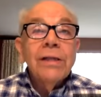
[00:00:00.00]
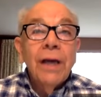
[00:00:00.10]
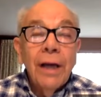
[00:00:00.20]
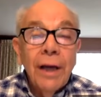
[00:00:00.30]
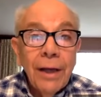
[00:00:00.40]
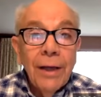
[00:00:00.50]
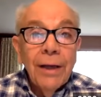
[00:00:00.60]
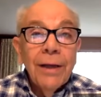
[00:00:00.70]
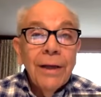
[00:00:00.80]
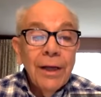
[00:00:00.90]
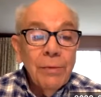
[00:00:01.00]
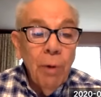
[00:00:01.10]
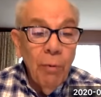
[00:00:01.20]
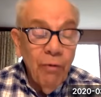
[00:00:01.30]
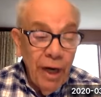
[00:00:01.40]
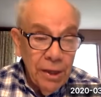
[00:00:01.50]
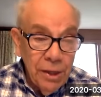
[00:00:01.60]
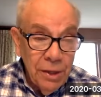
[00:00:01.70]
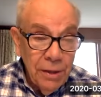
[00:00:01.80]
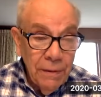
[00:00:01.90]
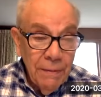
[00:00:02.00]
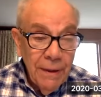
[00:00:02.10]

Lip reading: Pope Francis.